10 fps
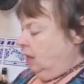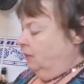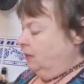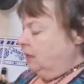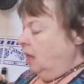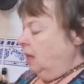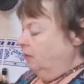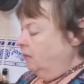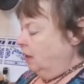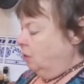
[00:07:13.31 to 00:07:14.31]
If it's a high
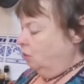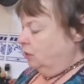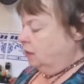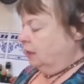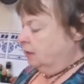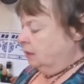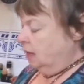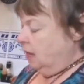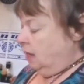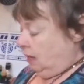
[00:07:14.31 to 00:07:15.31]
fat content,
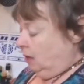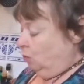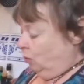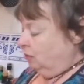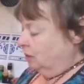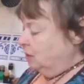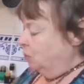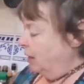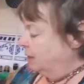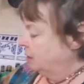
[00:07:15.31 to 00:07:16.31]
it will
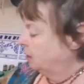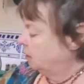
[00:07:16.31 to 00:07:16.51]
spread.